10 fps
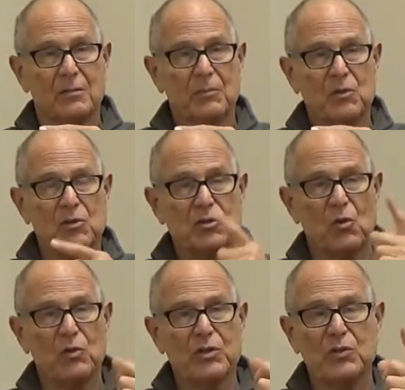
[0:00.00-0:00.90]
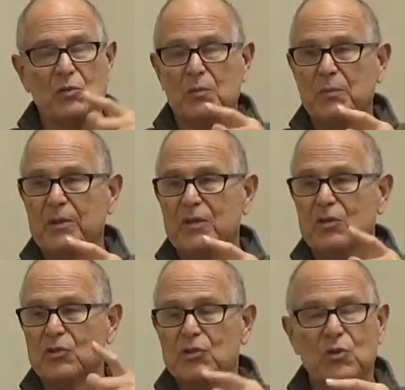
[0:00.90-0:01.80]
because only a human being
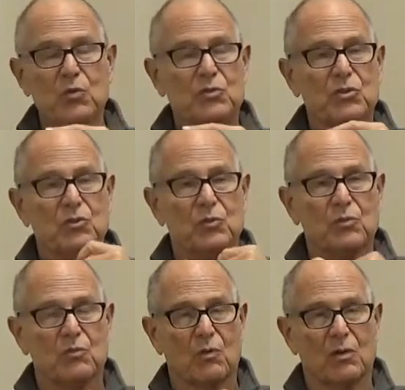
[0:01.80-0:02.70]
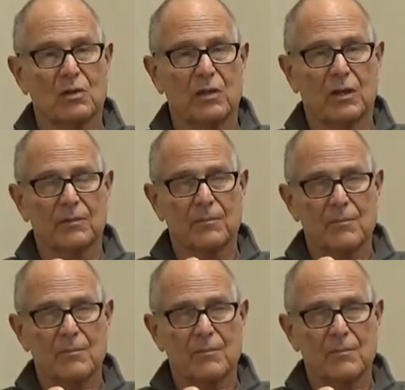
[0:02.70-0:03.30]
could choose to do the wrong thing.